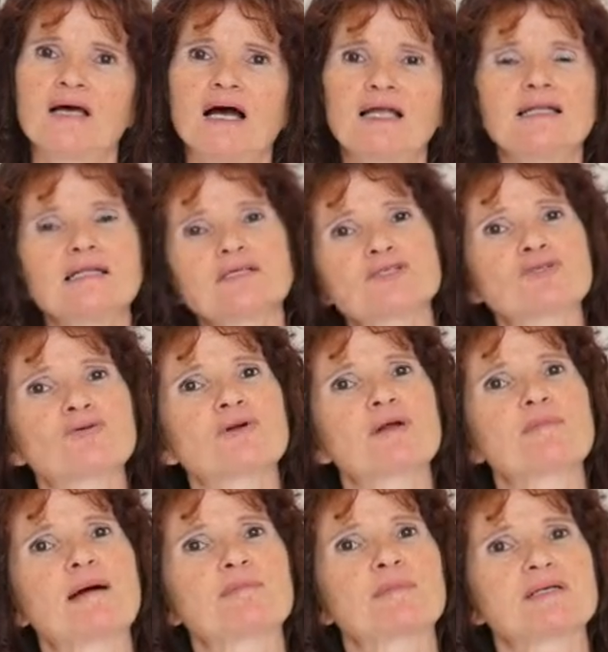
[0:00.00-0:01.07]
A little
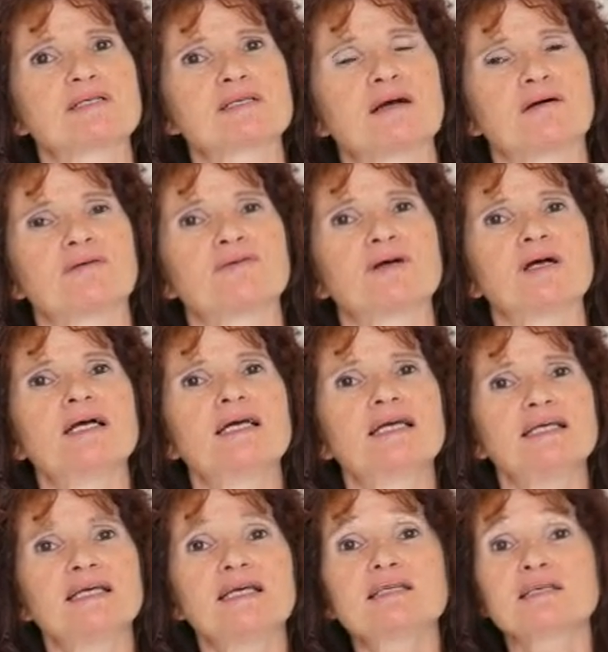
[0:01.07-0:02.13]
story about myself.
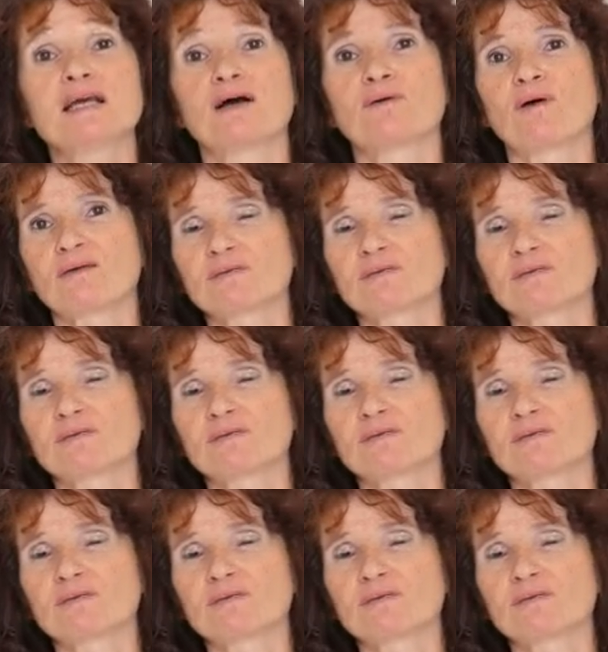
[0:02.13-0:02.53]
Years ago,